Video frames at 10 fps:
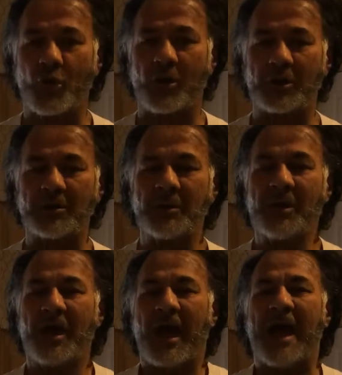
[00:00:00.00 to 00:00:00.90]
York,
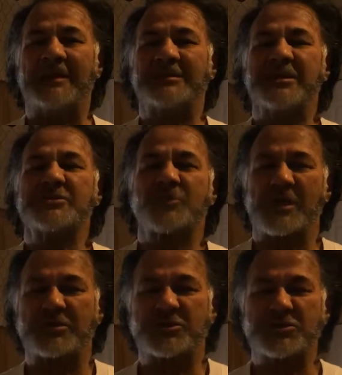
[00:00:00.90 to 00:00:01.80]
and these were
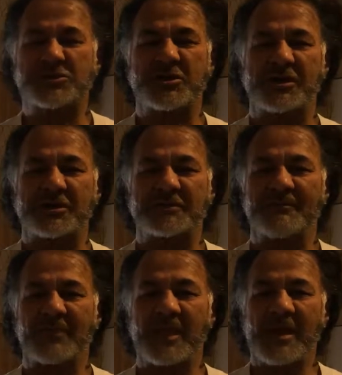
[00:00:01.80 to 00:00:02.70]
the T-shirts.
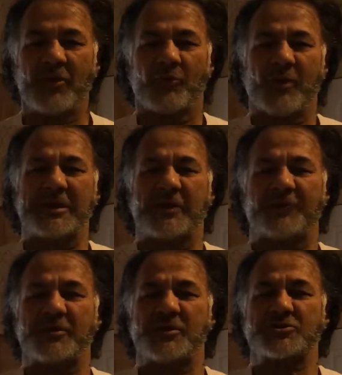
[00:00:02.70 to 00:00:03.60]
Read it
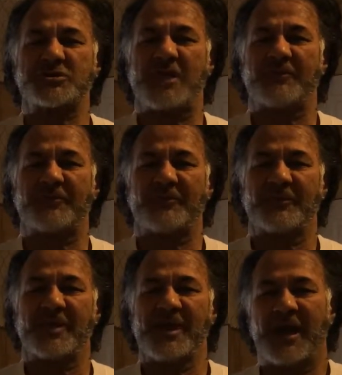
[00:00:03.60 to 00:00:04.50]
for yourself,
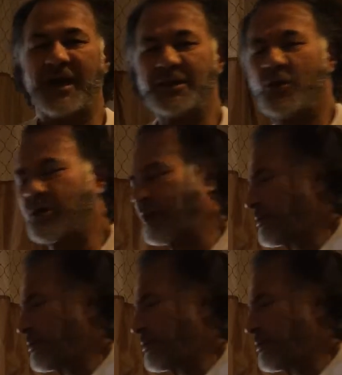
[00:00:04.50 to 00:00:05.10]
and look